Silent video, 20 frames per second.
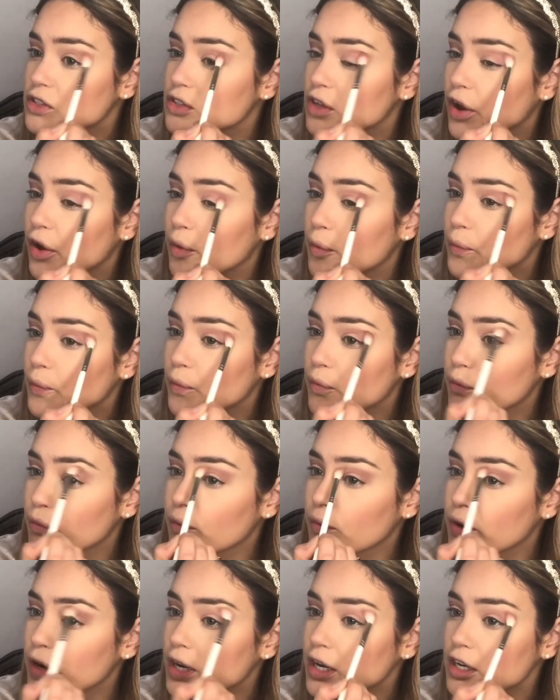So
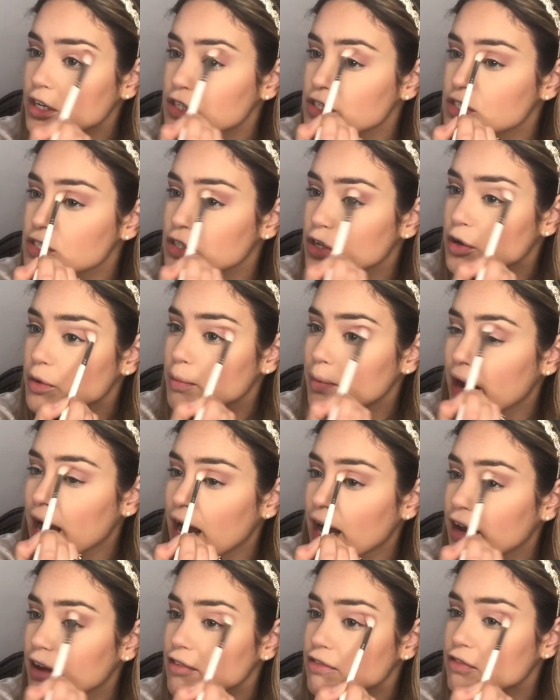we're gonna just go
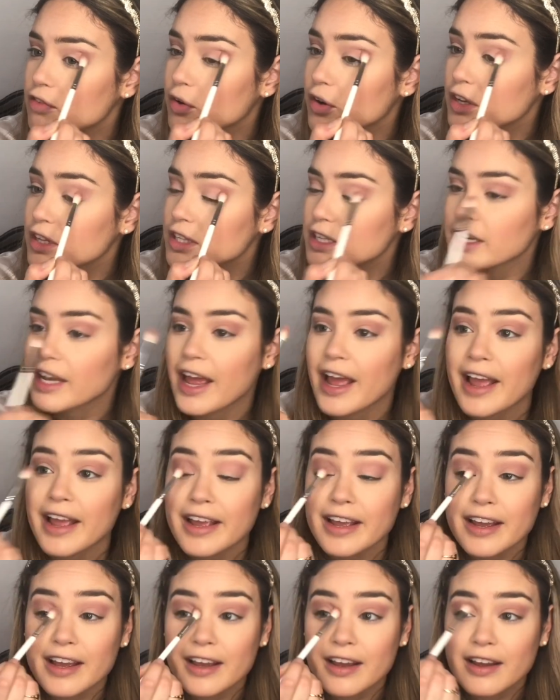back and forth
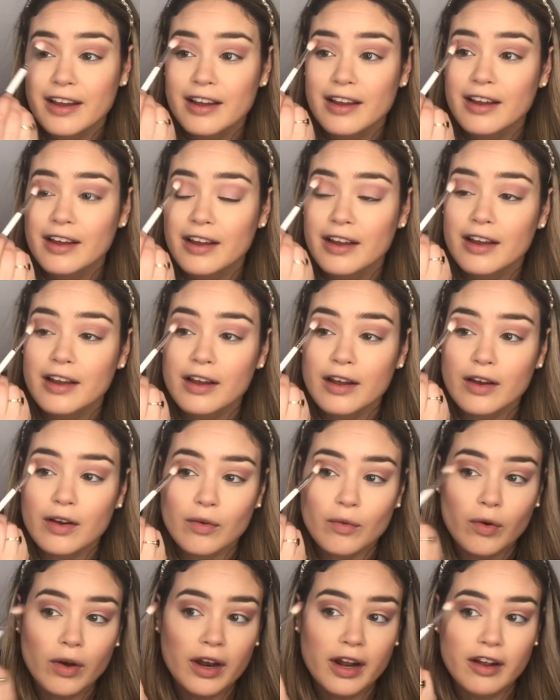today.
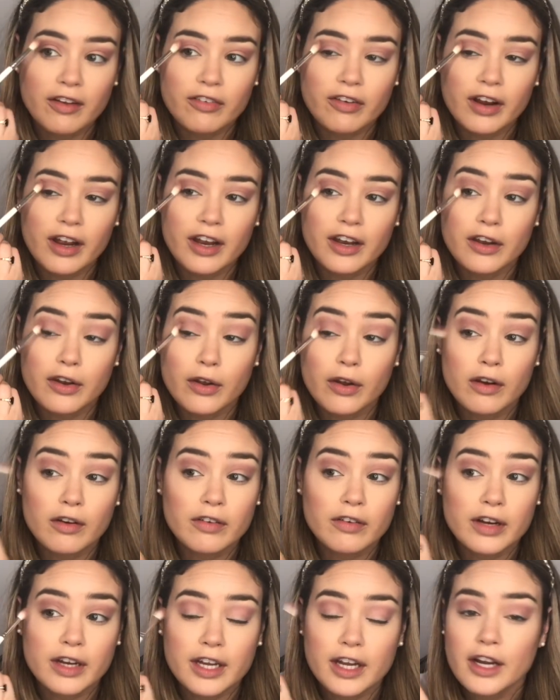Whatever I do
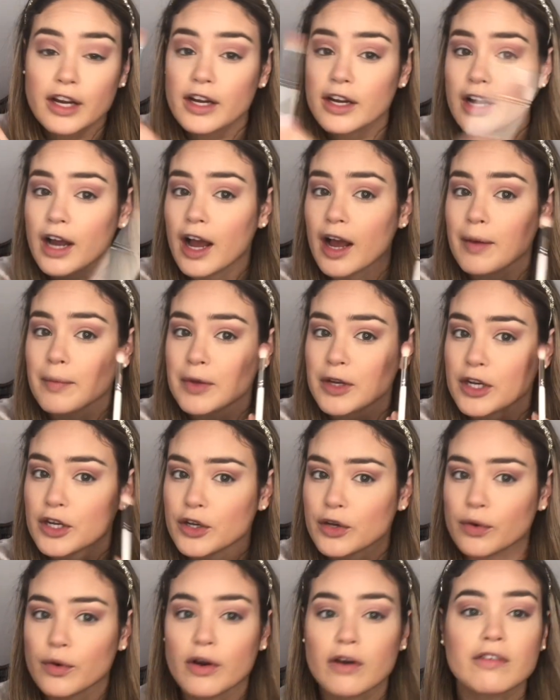over here, I'm
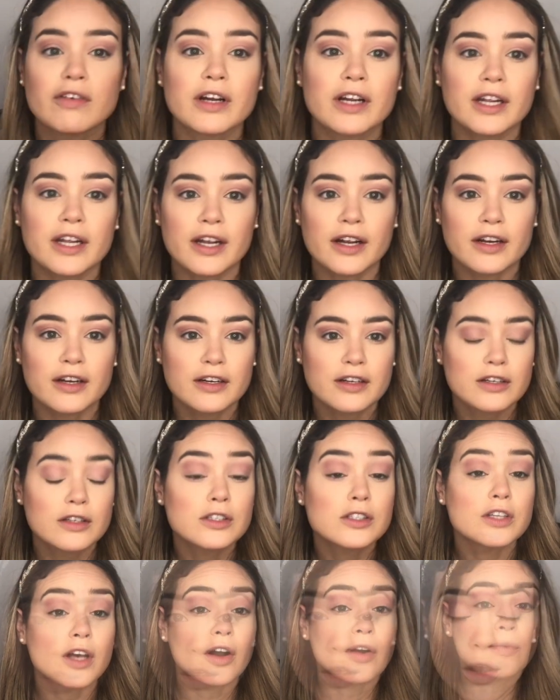gonna do over here.
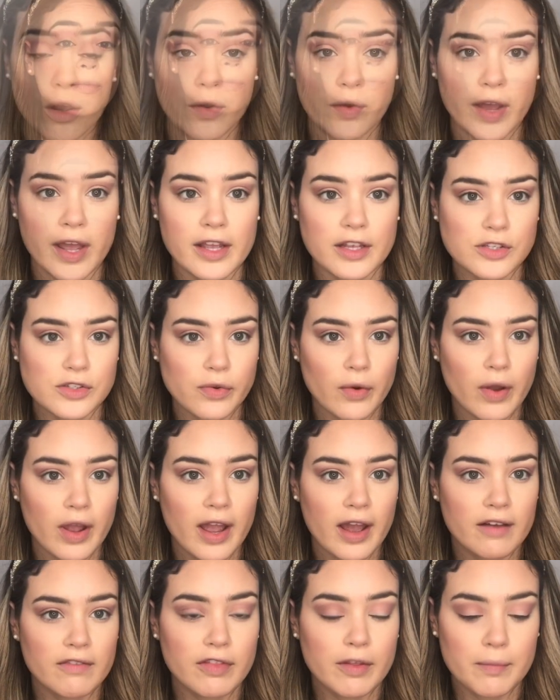So, okay, so I
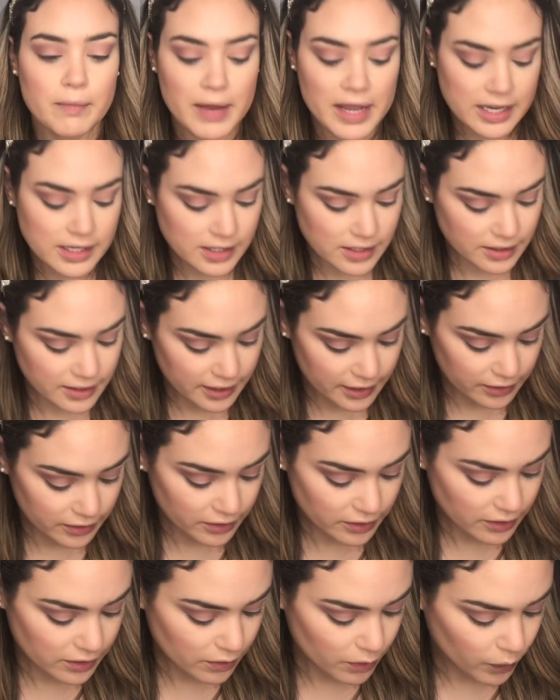have the base
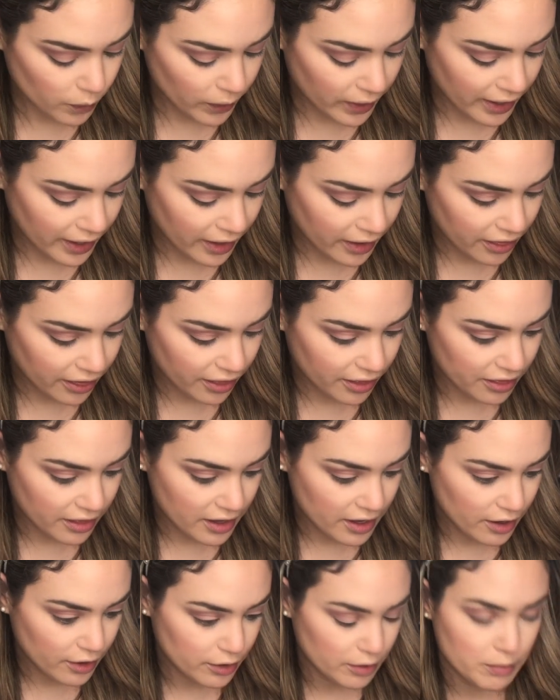Tickle with the
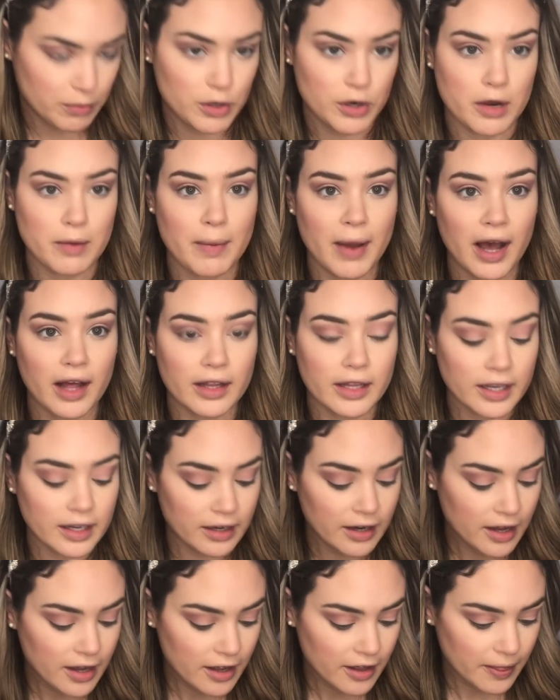Huda Beauty palette.
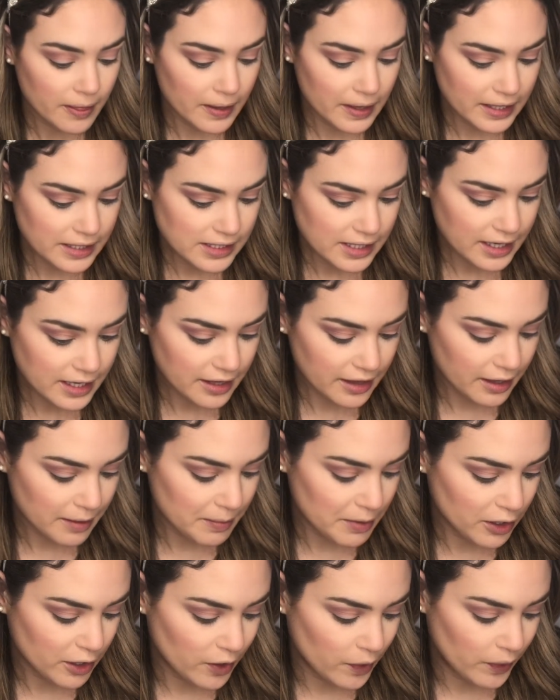The next thing I think I'm
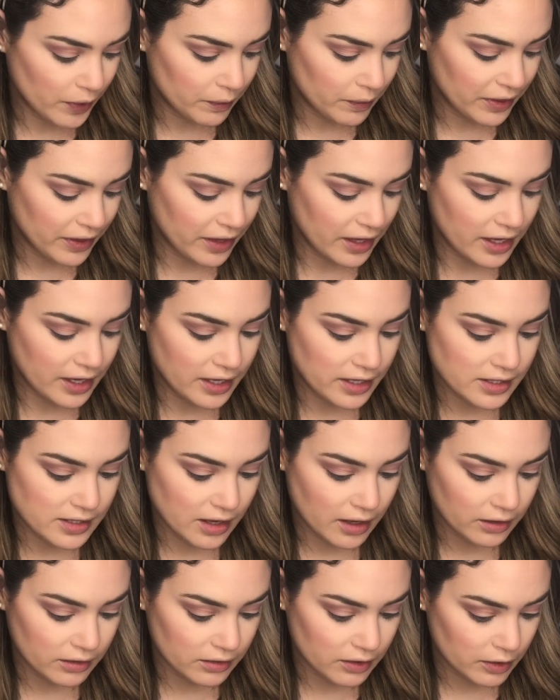gonna go in with is
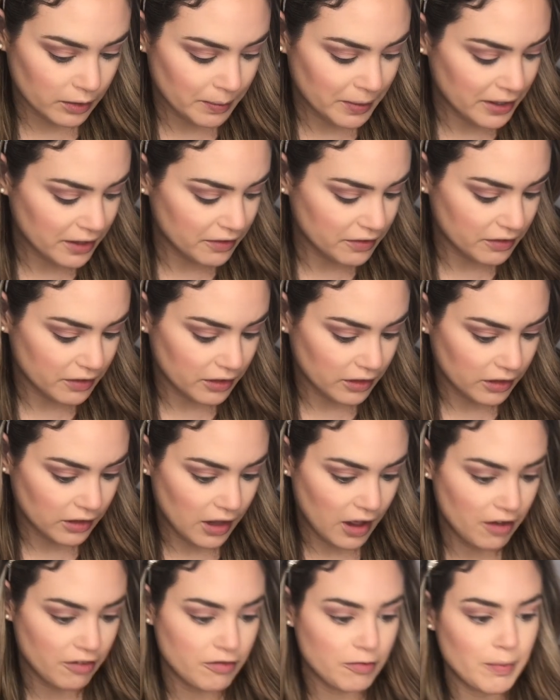a little bit of
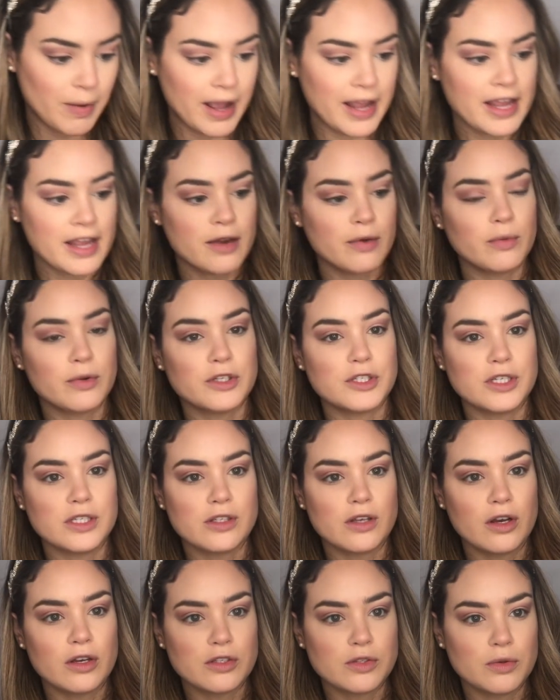Love Bite, which
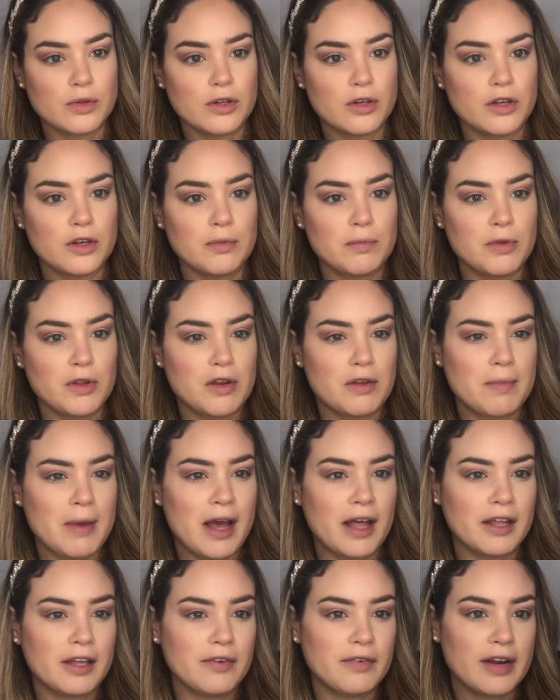is also in the Huda Beauty
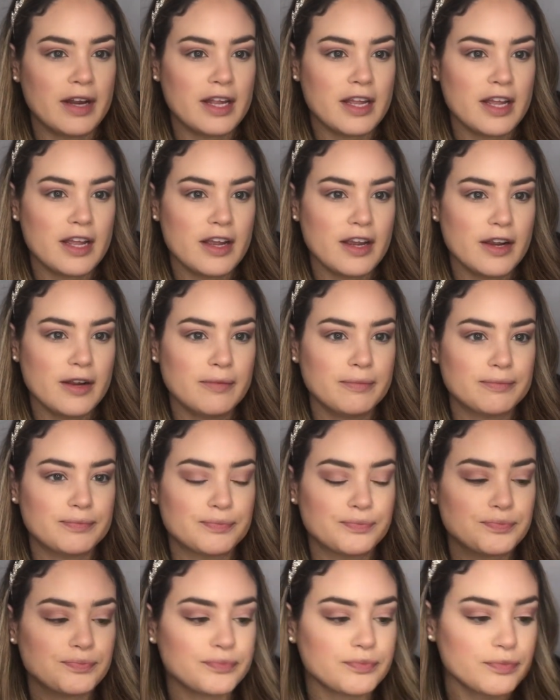palette right here.
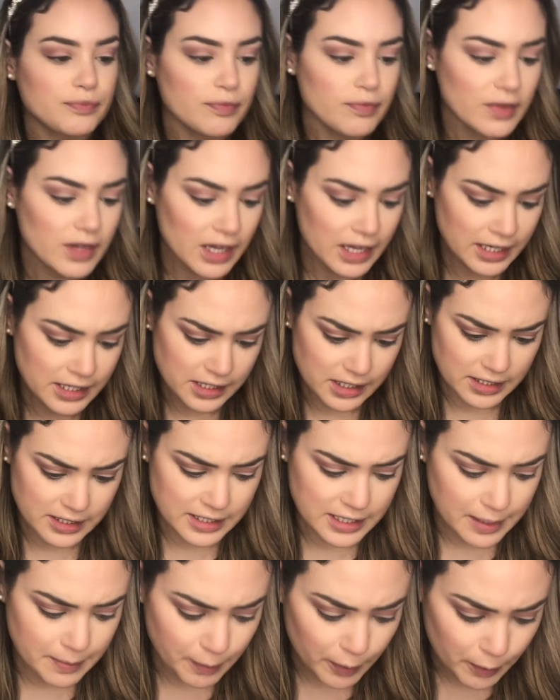It's a
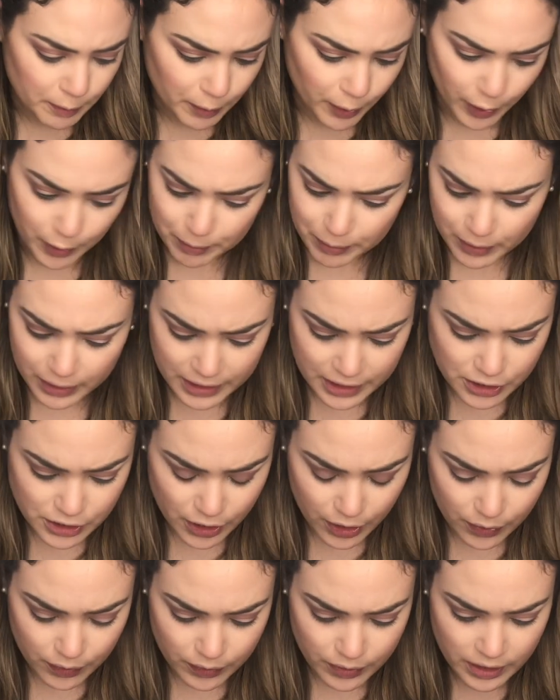deeper purpley
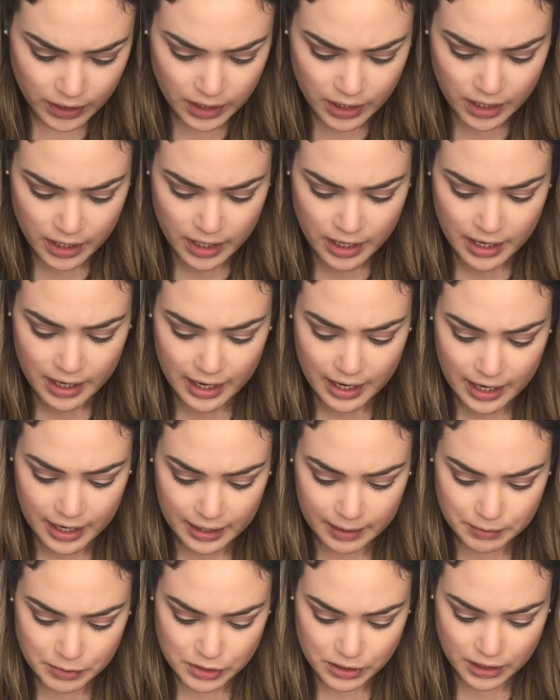tone,
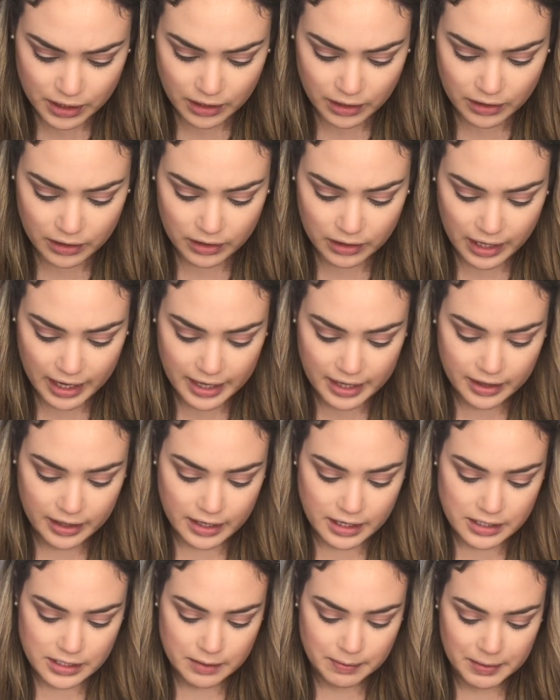and I'm just gonna
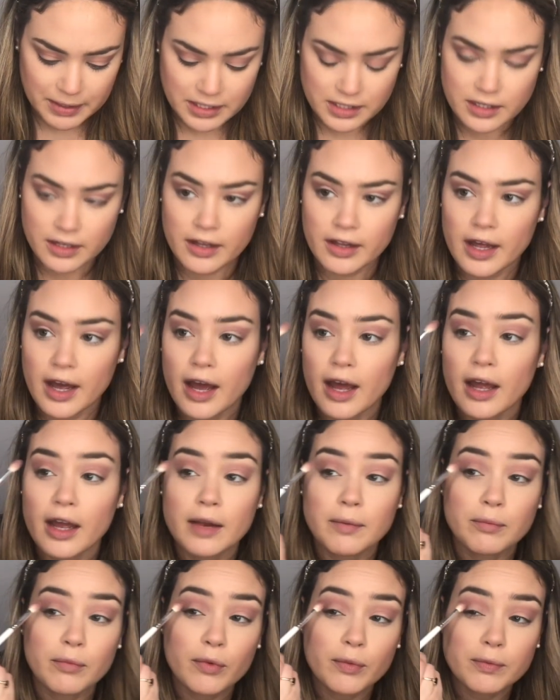lightly dip into that
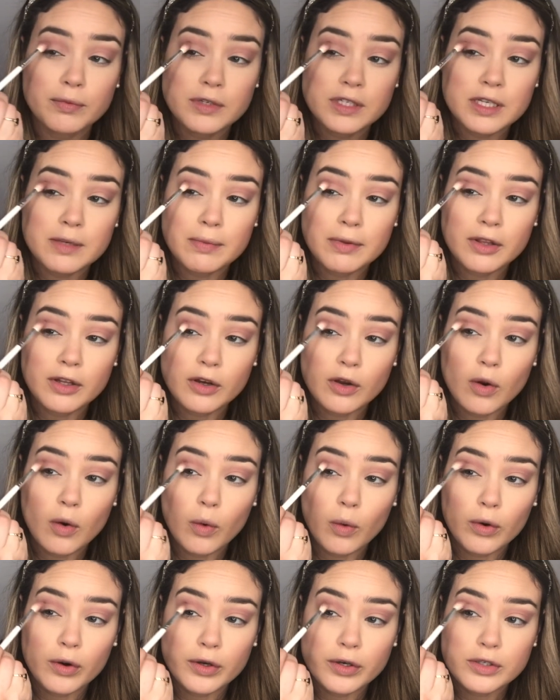and deepen the
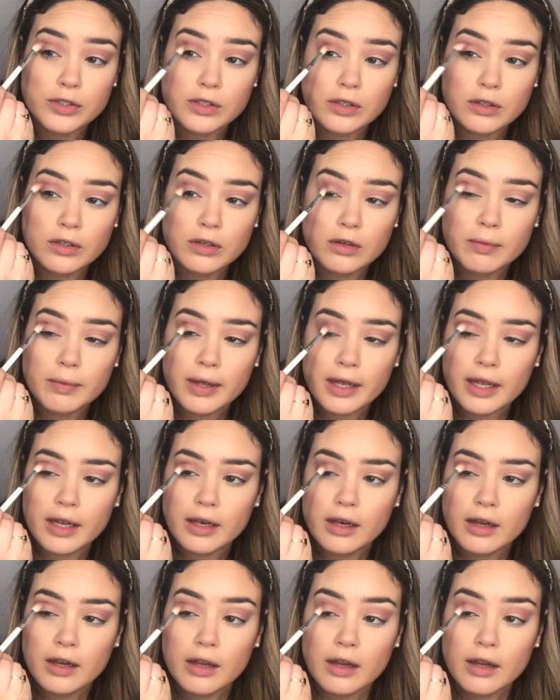corners a little bit,